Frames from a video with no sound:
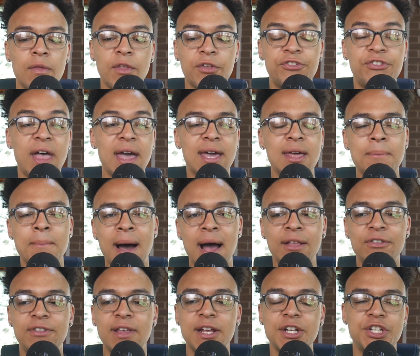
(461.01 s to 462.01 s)
The second
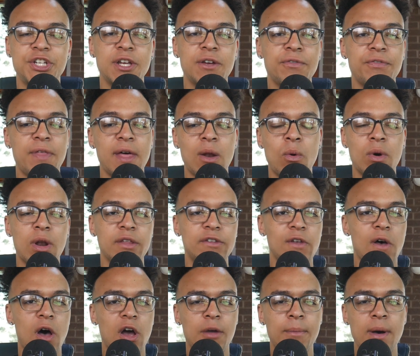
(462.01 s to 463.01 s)
mindset shift that I want to
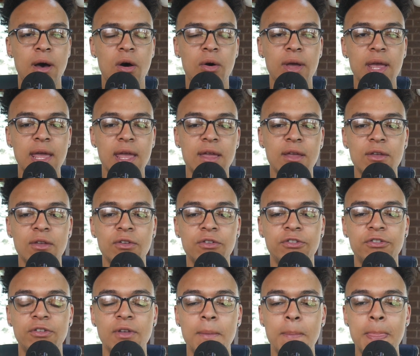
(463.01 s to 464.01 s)
talk about
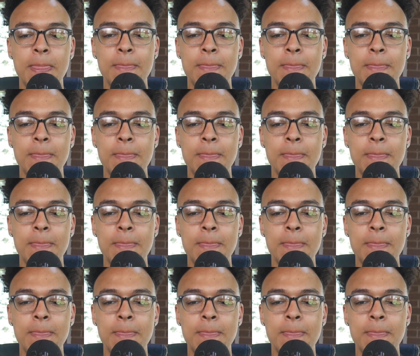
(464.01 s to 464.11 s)
is